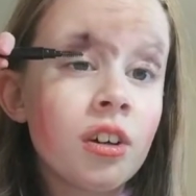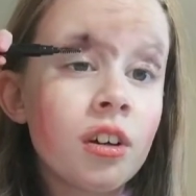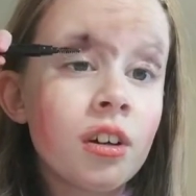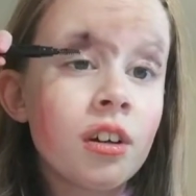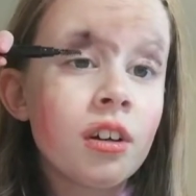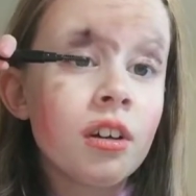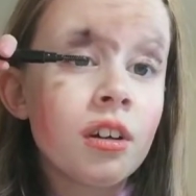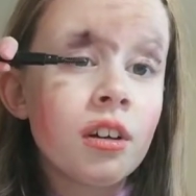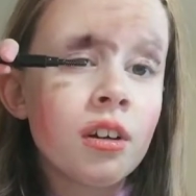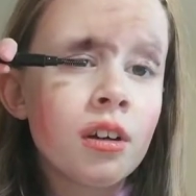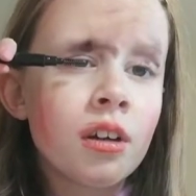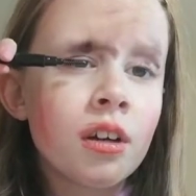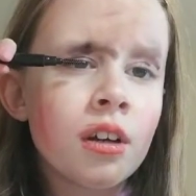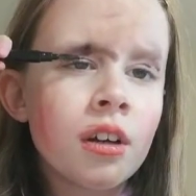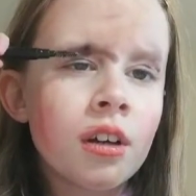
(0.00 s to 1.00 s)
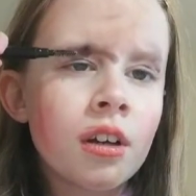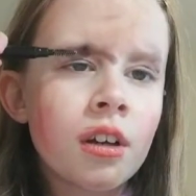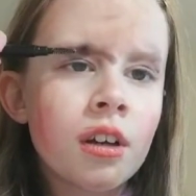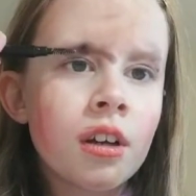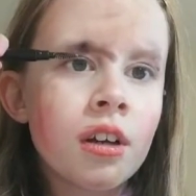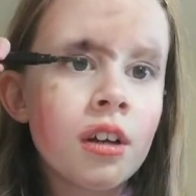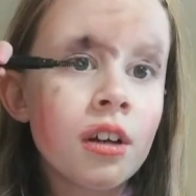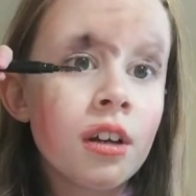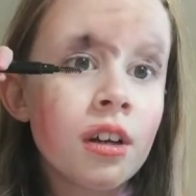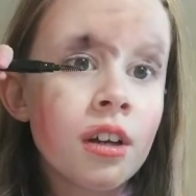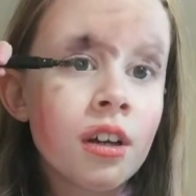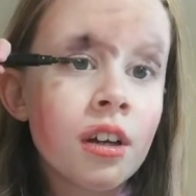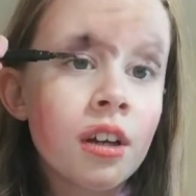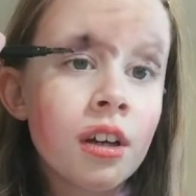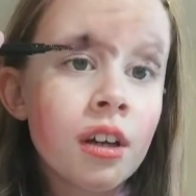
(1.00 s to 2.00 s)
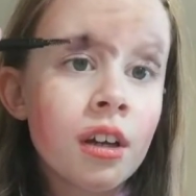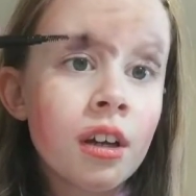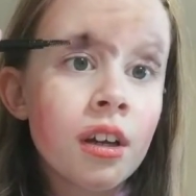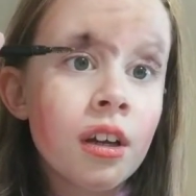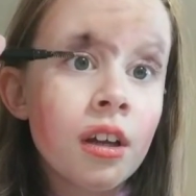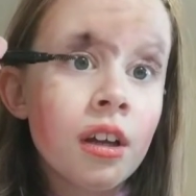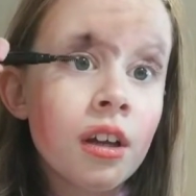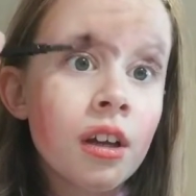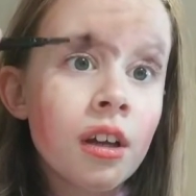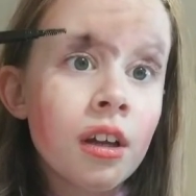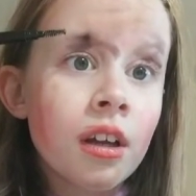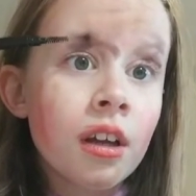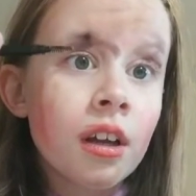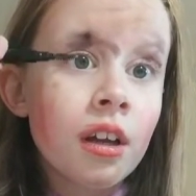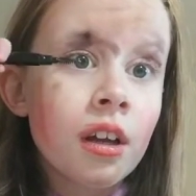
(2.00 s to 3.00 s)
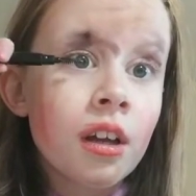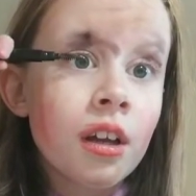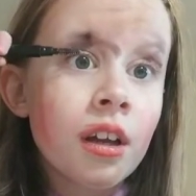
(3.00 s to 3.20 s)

(no one is talking)